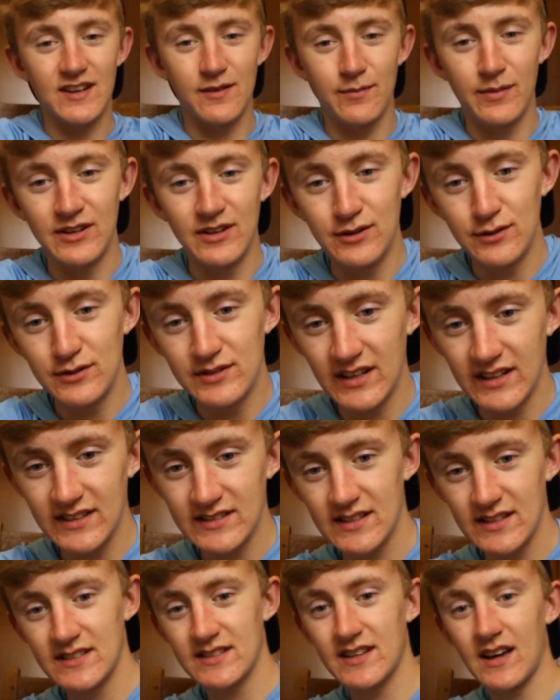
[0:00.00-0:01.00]
I've been using
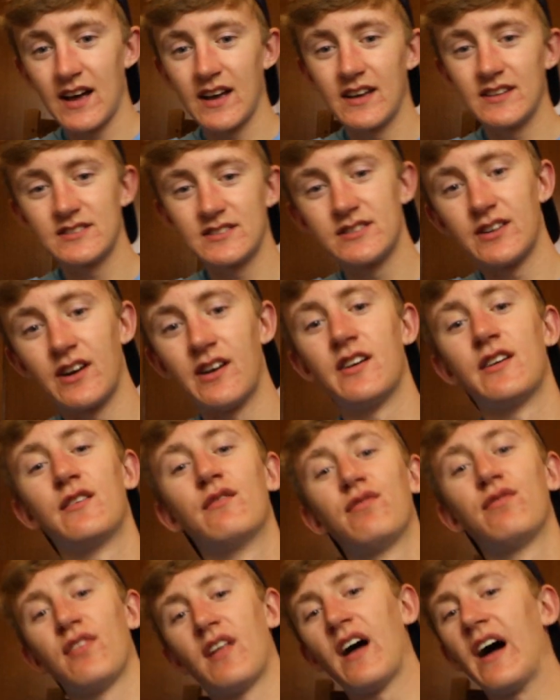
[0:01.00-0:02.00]
since I
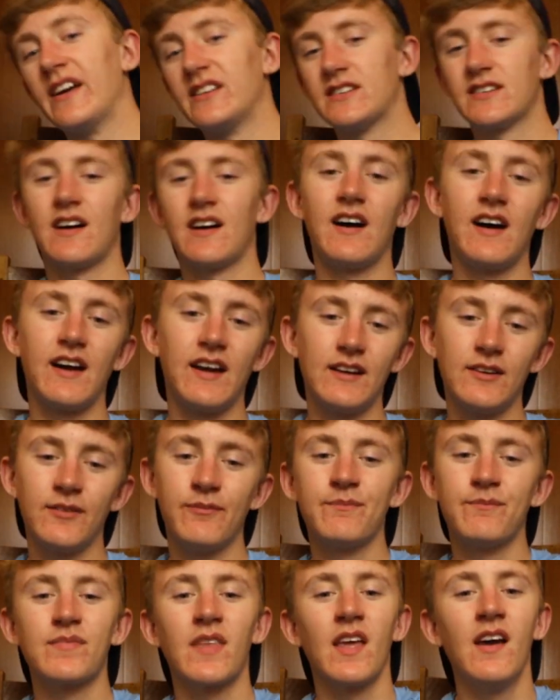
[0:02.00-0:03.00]
started fly tying.
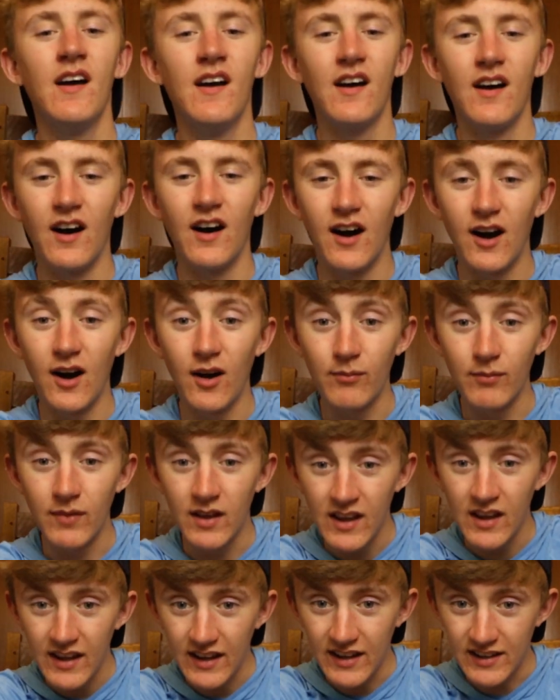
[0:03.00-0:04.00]

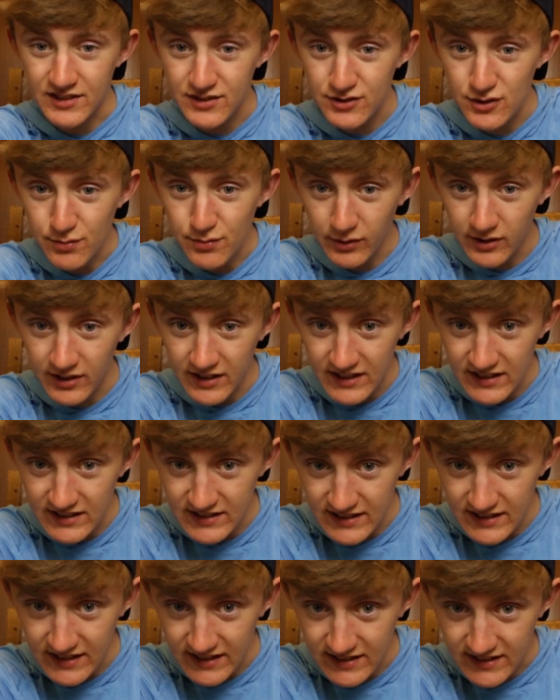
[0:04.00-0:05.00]
It's super
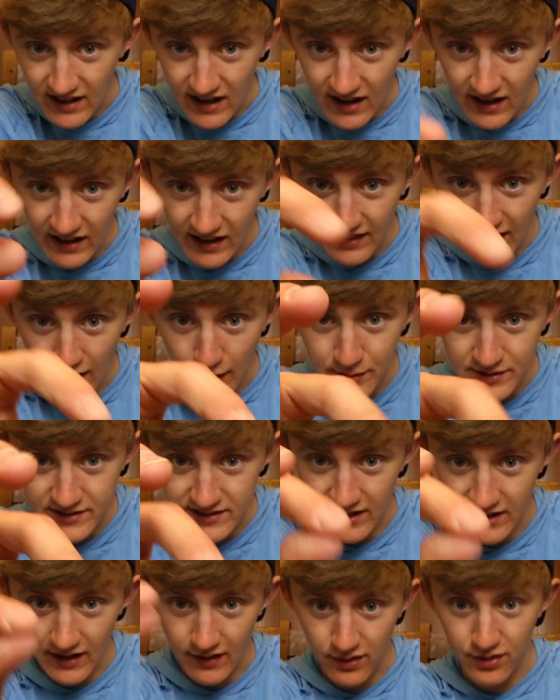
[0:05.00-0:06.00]
easy to tie. That
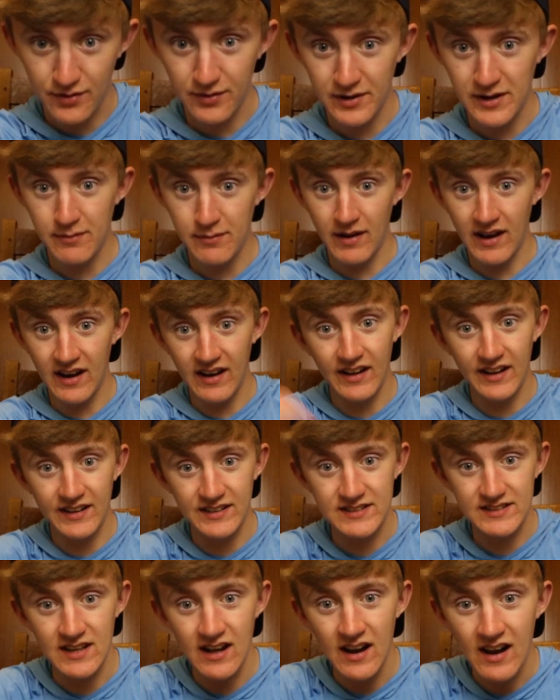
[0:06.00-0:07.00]
was like 3
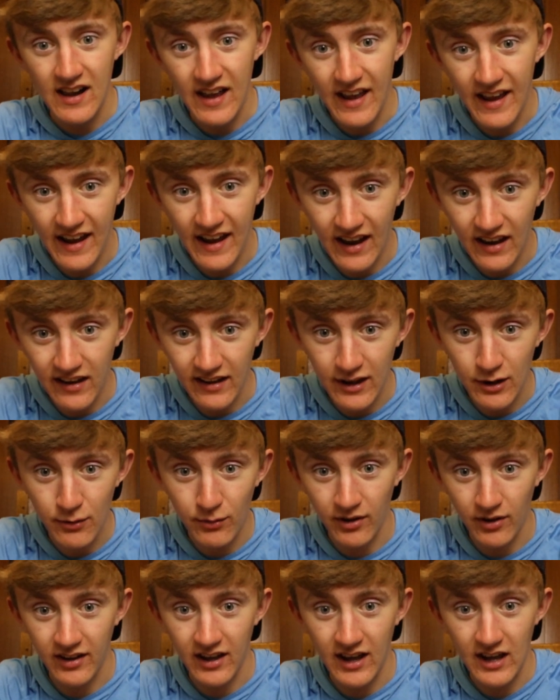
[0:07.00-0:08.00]
minutes, and it
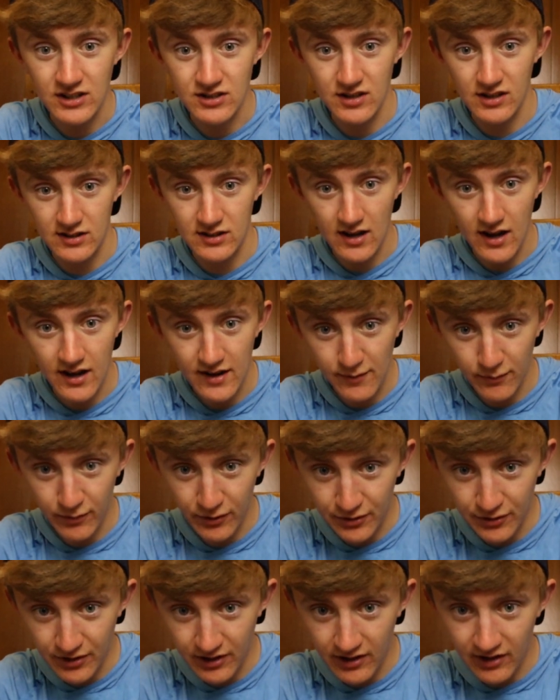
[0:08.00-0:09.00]
will catch a ton of
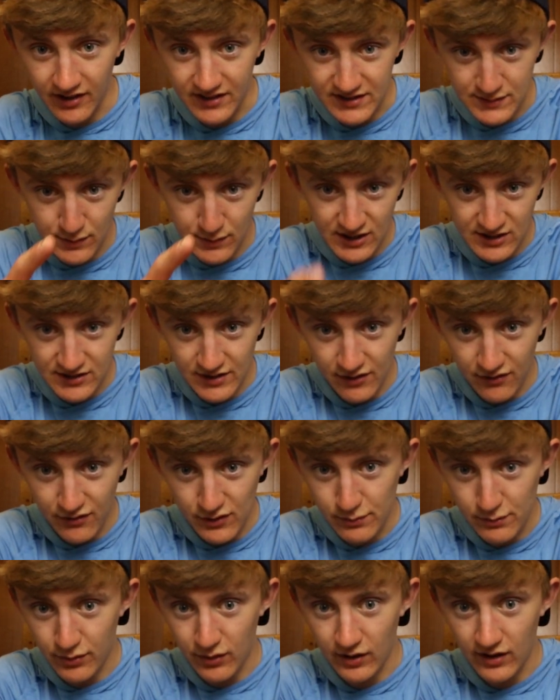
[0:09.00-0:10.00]
bluegill, especially if
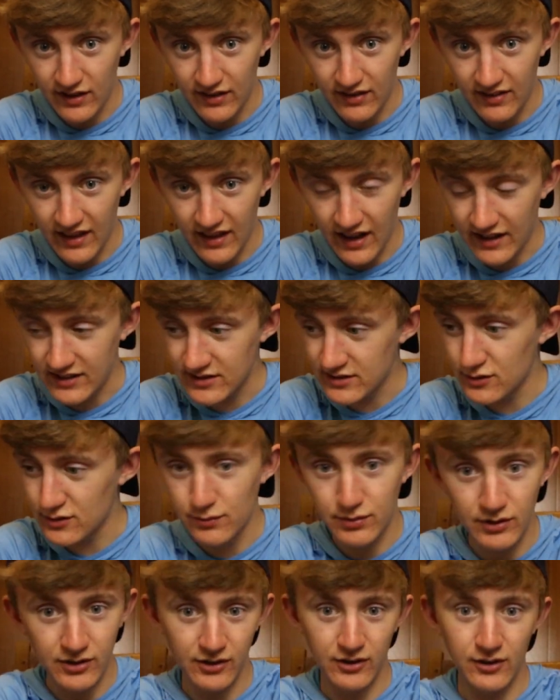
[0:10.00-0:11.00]
you put that
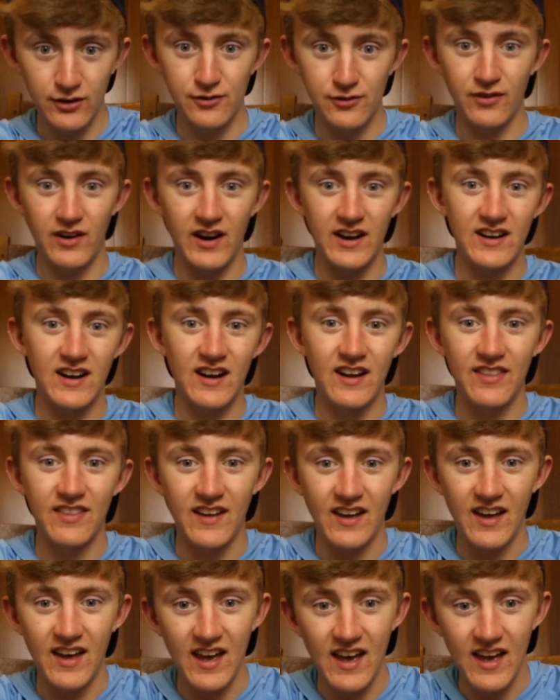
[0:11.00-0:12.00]
super glue right on
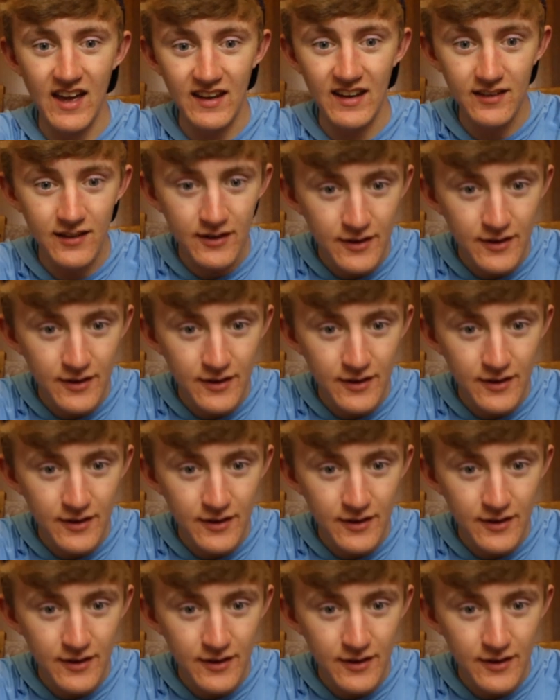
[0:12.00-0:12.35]
the head.